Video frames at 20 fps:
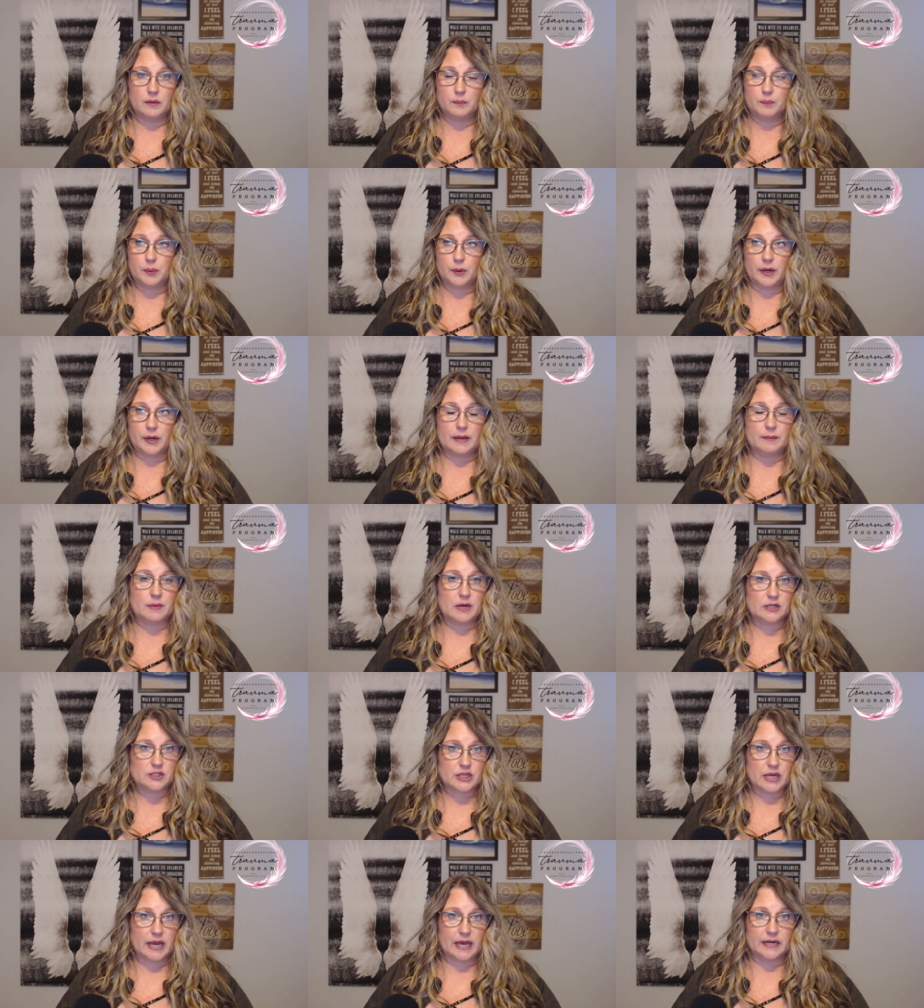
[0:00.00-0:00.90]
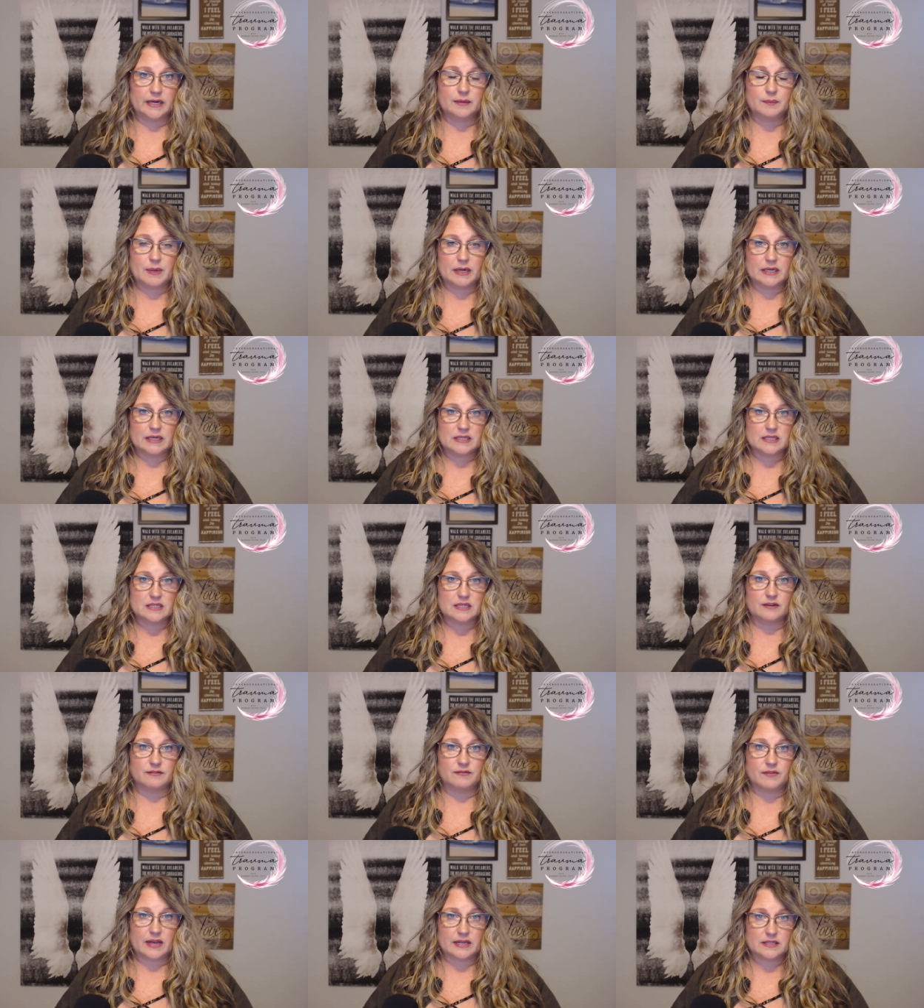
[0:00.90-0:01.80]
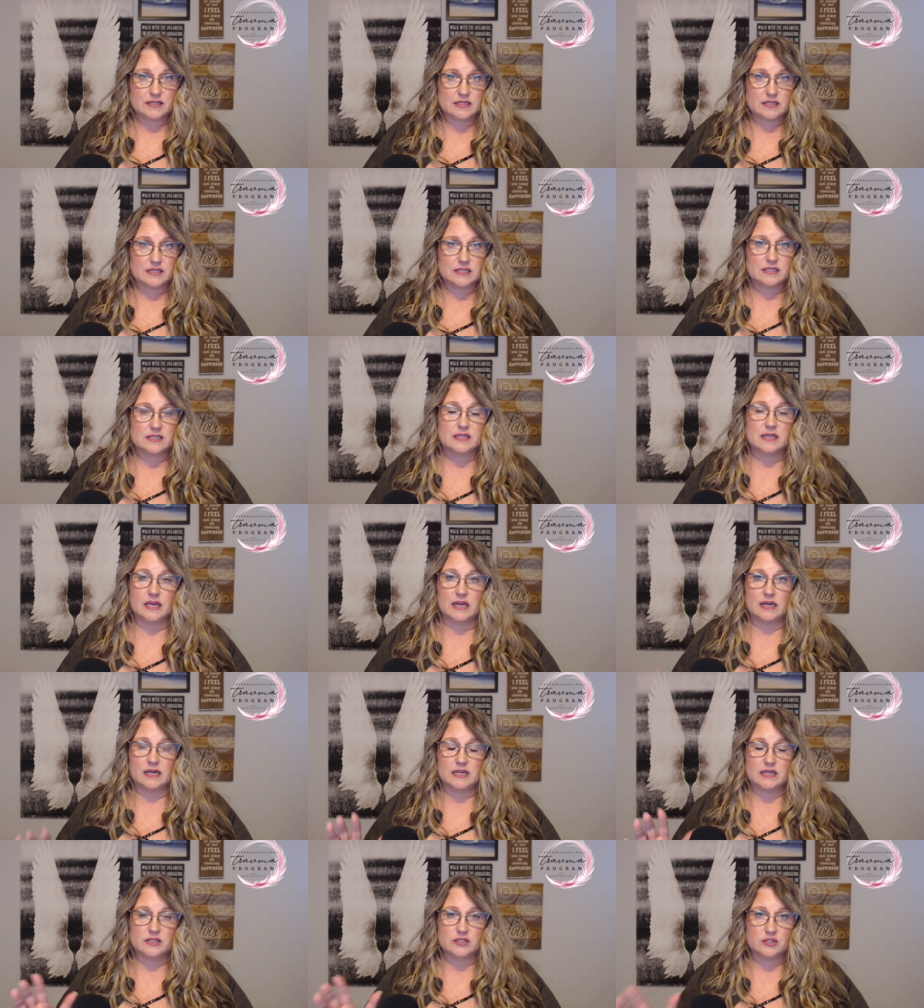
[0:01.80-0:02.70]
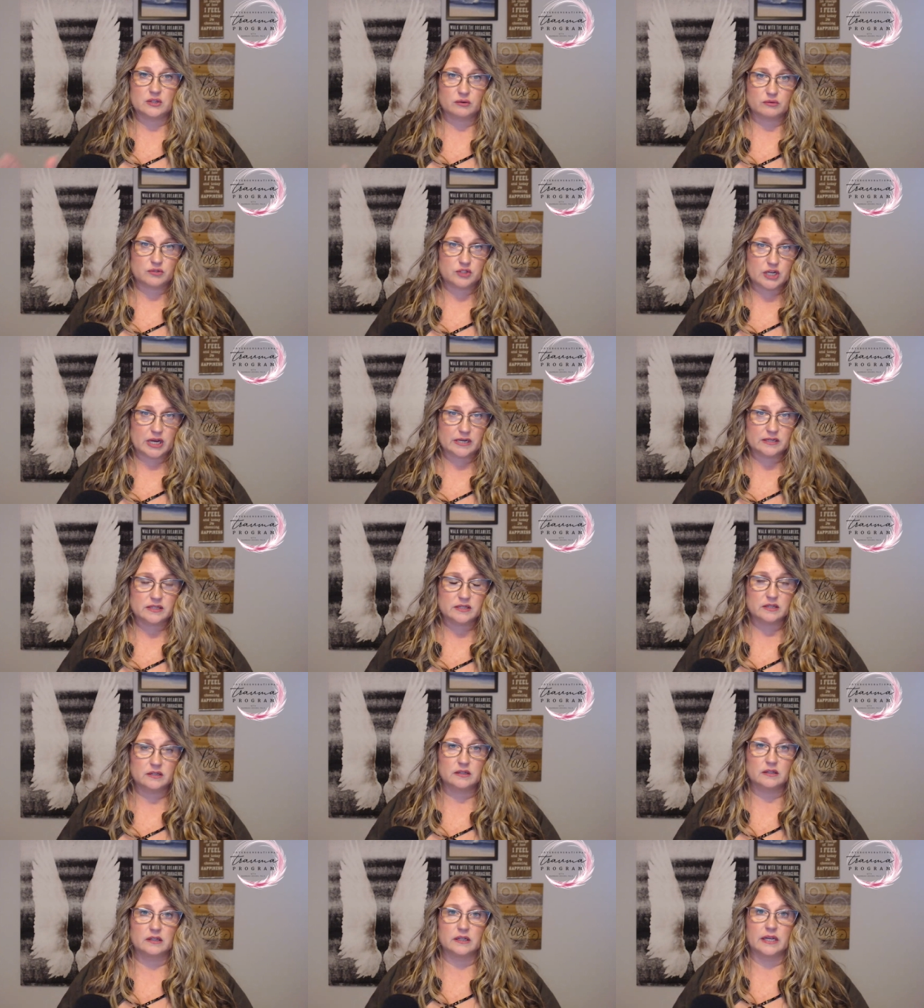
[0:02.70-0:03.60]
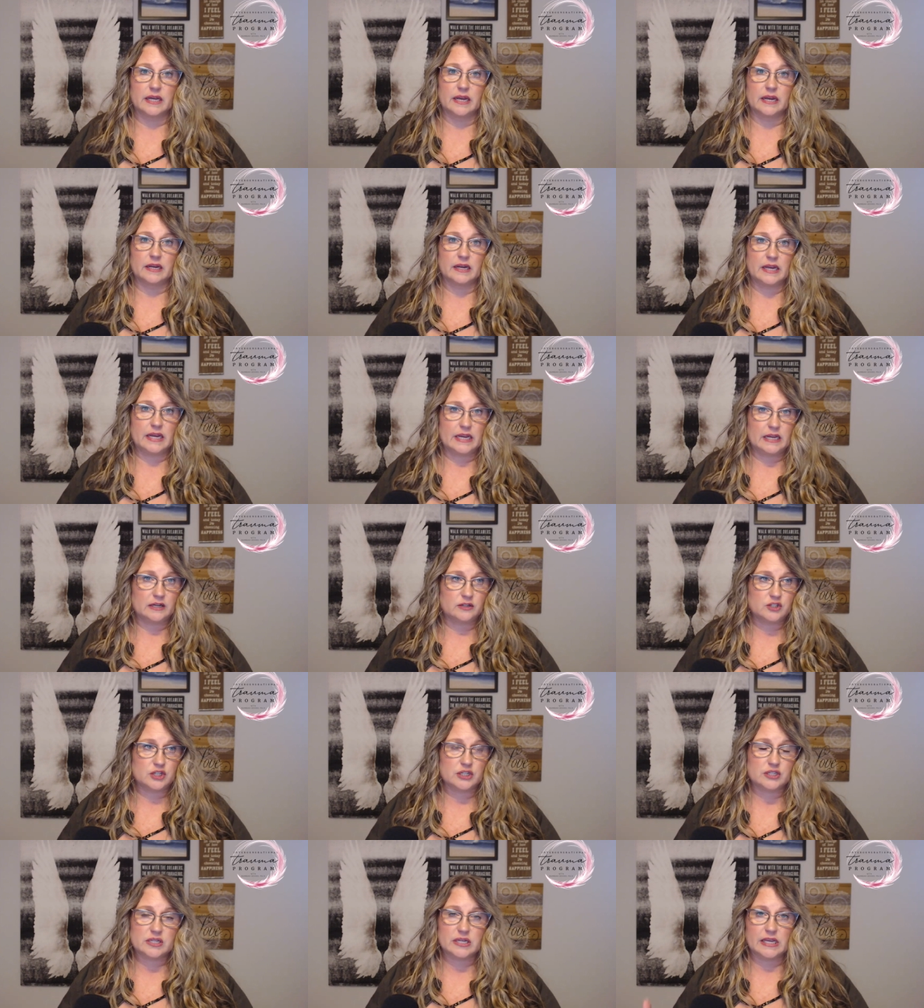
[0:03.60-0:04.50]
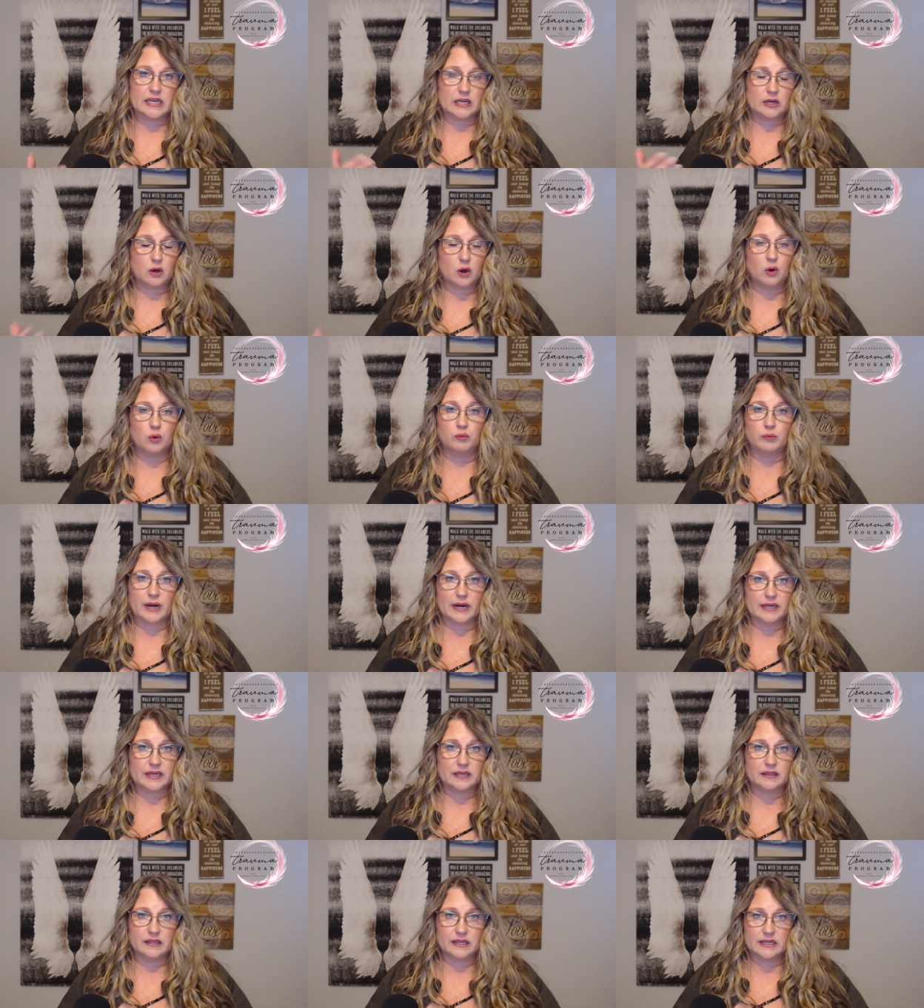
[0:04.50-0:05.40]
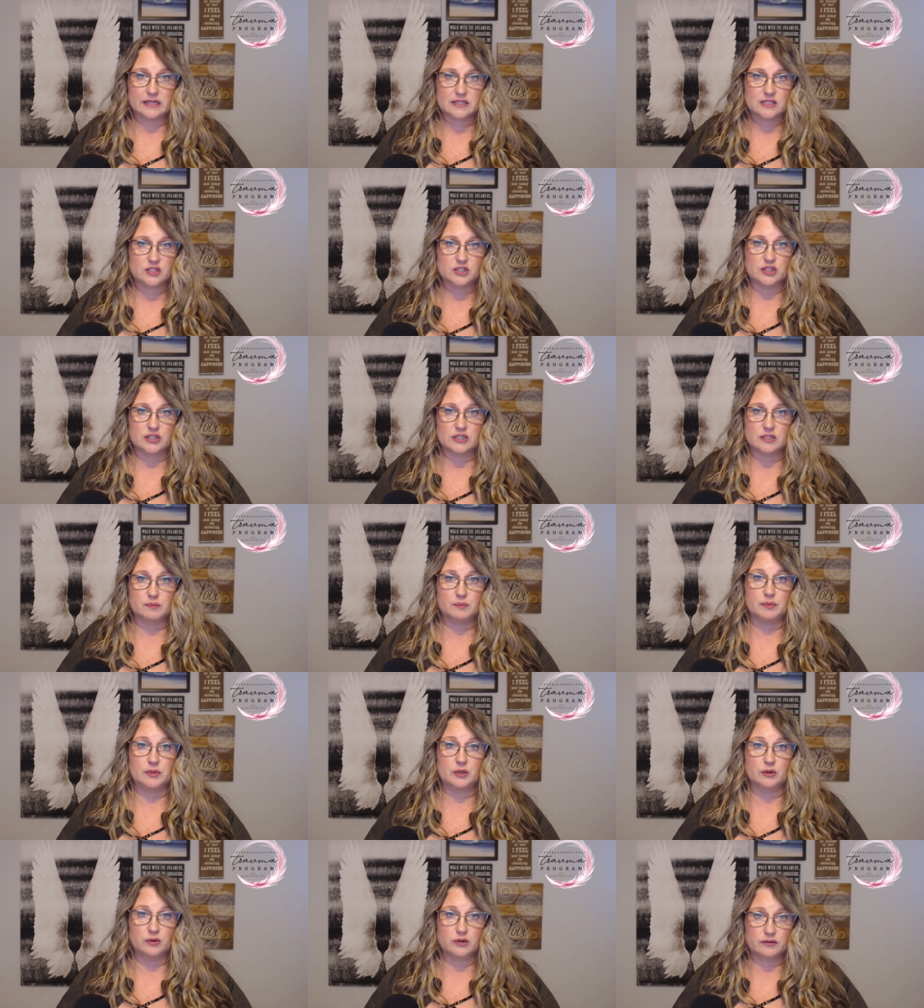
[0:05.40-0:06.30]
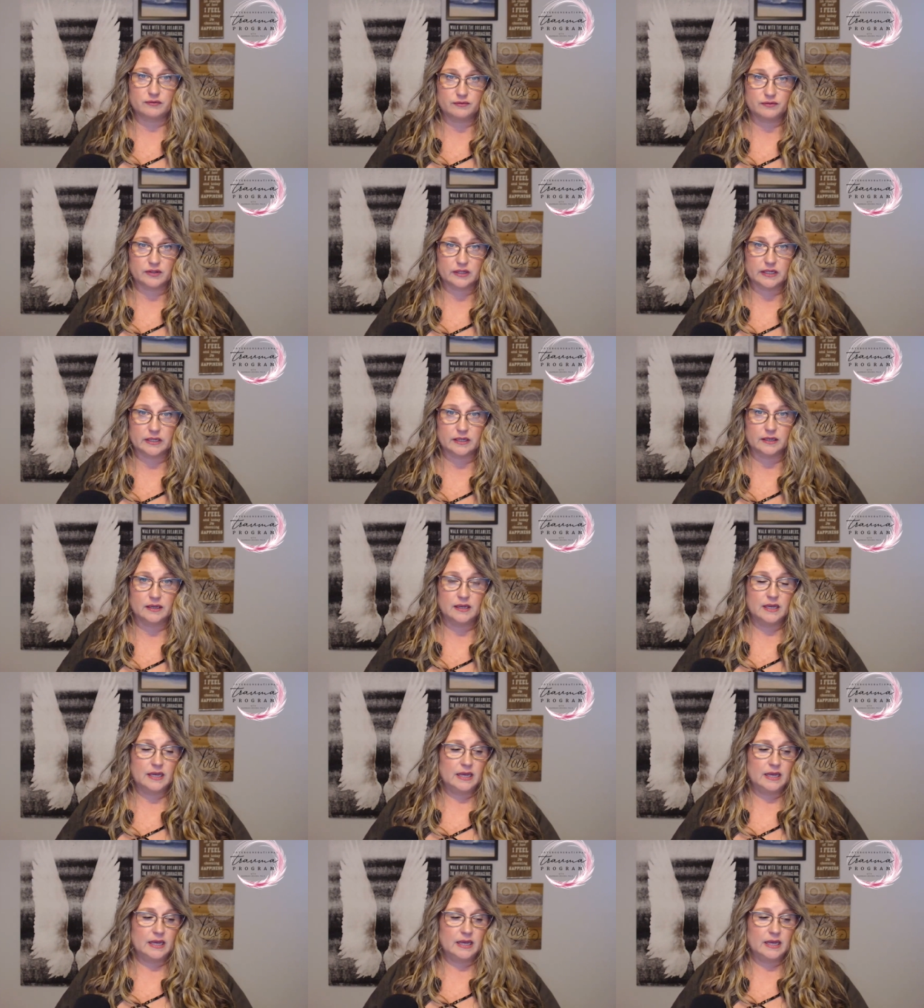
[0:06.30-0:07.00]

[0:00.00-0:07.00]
pretty much anybody's defenses, and he's so gentle, and he co-regulates just beautifully,